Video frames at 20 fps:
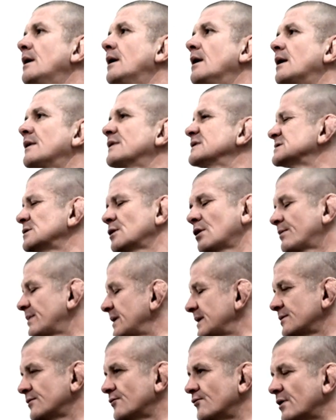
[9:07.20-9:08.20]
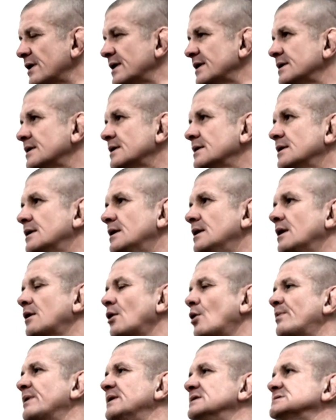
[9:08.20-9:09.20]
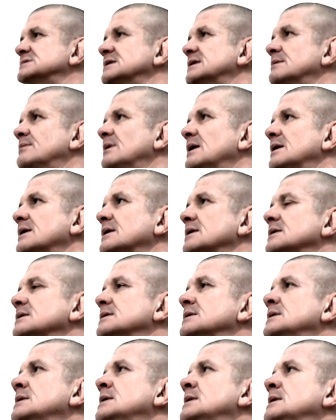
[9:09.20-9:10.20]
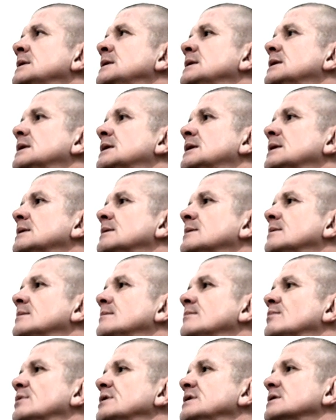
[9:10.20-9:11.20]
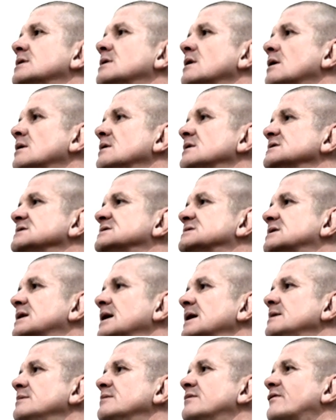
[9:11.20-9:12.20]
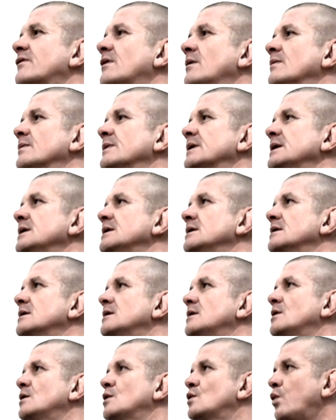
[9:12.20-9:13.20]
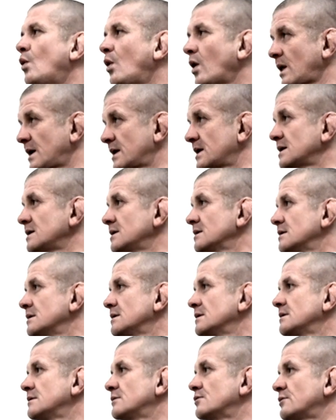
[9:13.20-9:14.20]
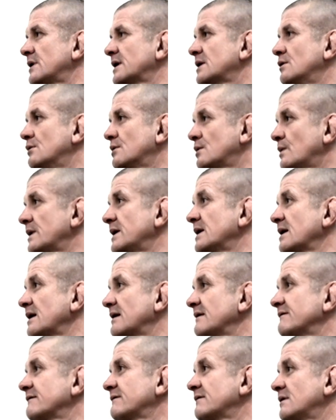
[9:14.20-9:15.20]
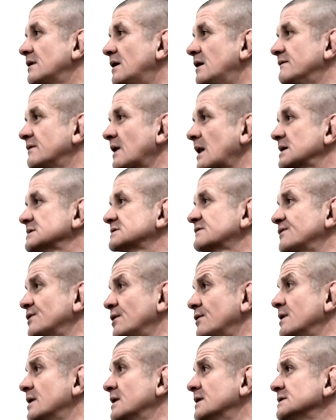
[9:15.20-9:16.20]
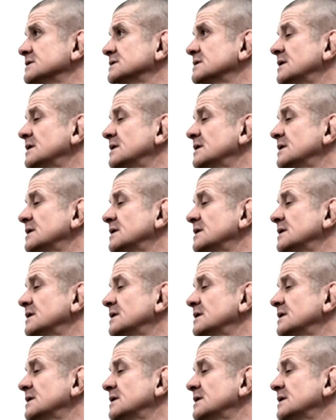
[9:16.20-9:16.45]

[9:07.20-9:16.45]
and there's a lot being written, a lot being said about it, but you can't escape from the quality record we have over the last few years.